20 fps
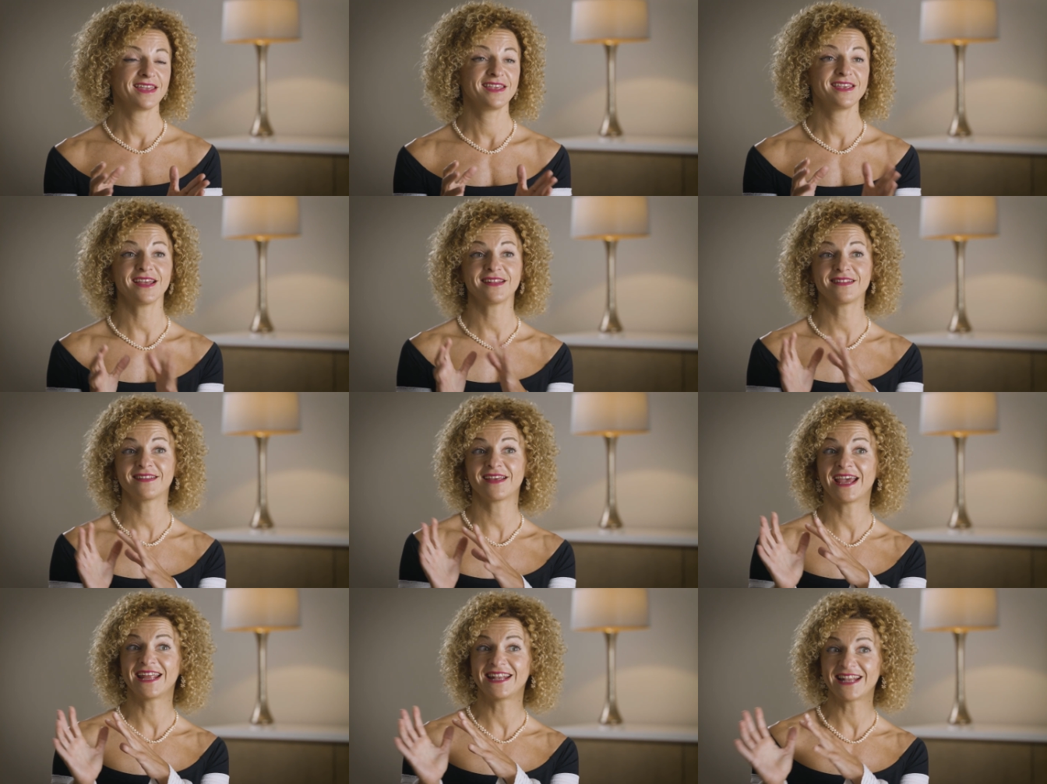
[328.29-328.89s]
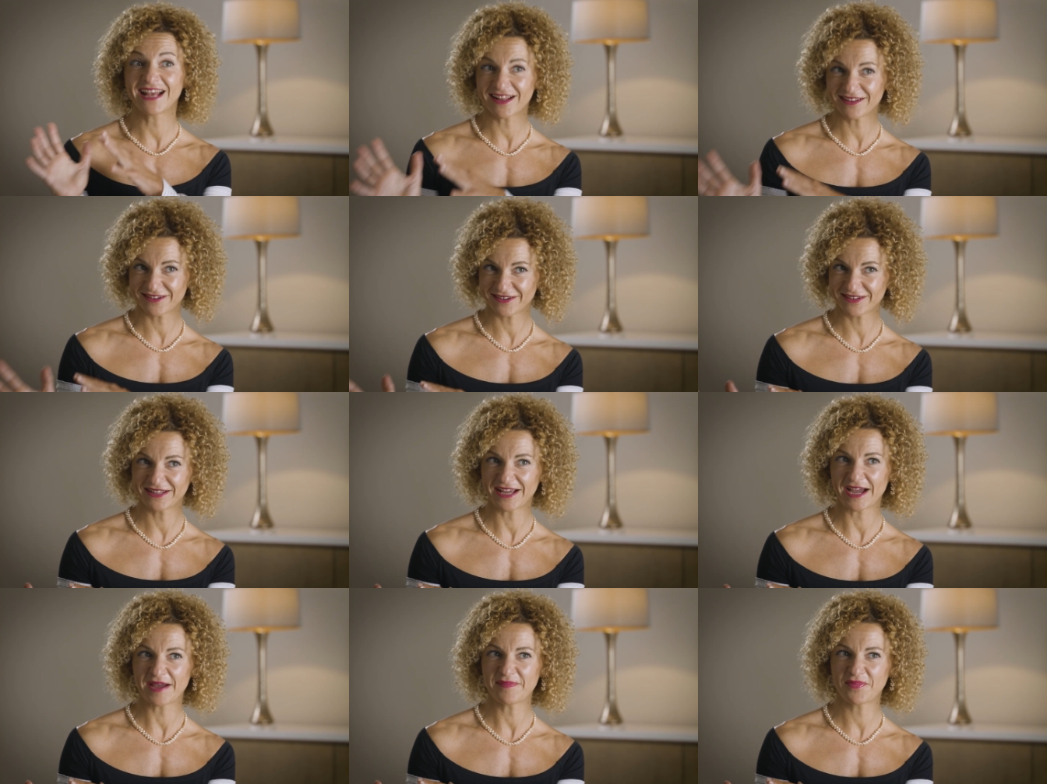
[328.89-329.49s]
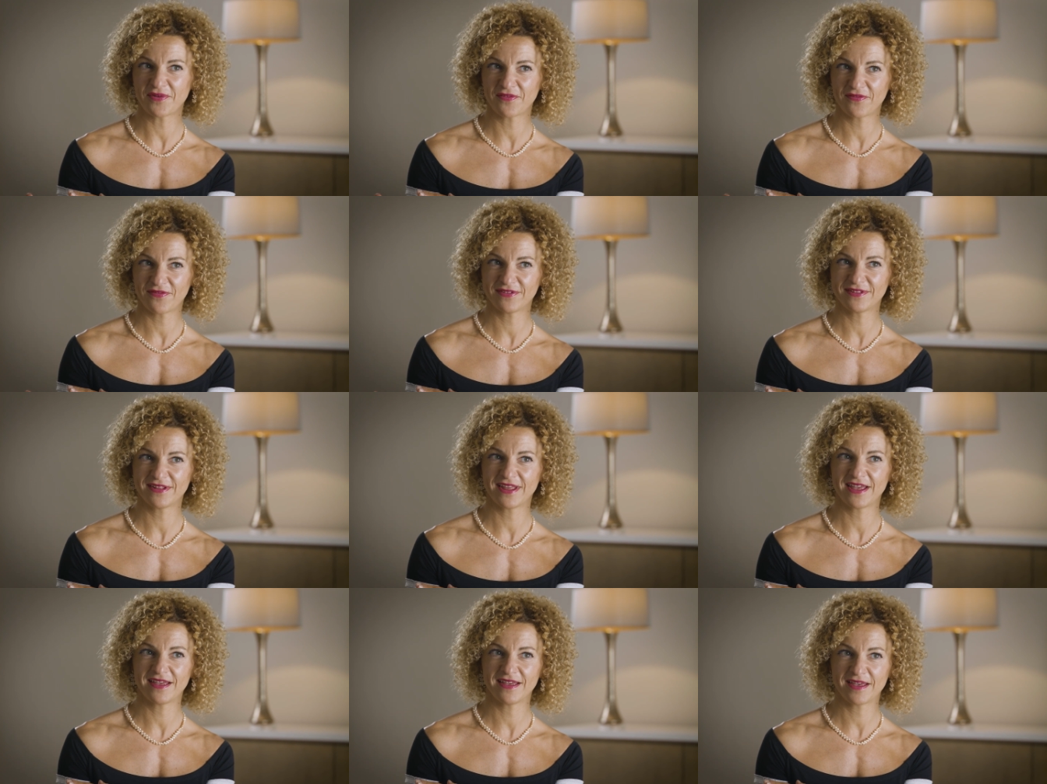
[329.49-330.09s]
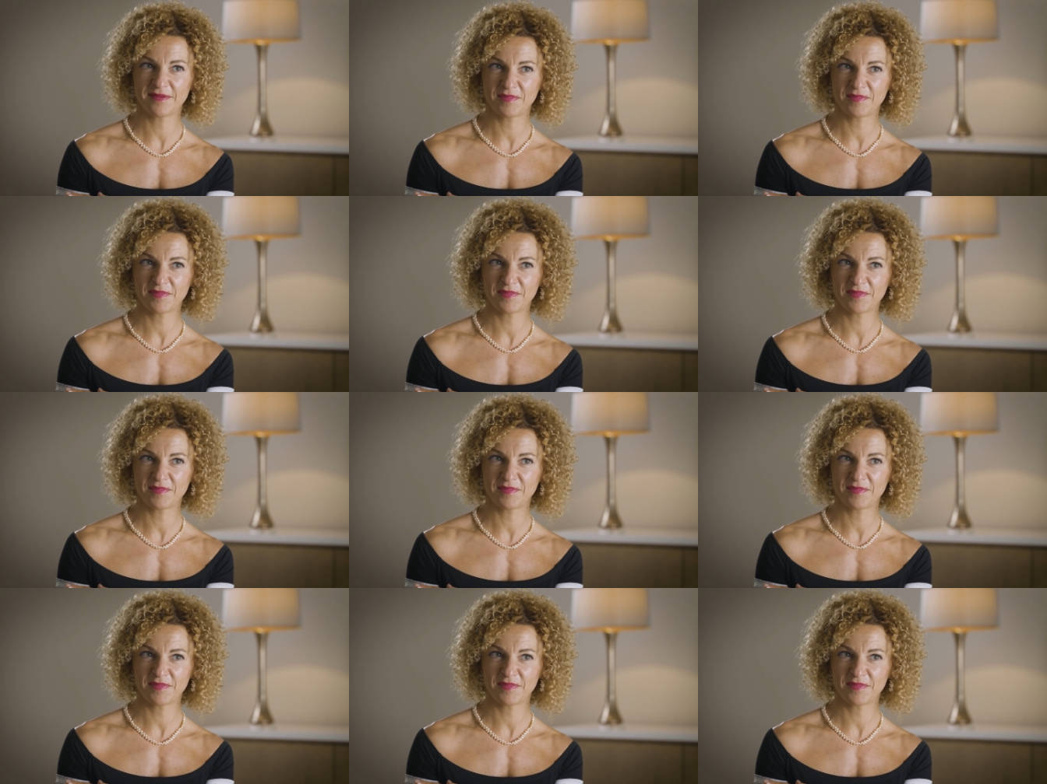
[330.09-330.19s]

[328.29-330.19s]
yet another type of uh,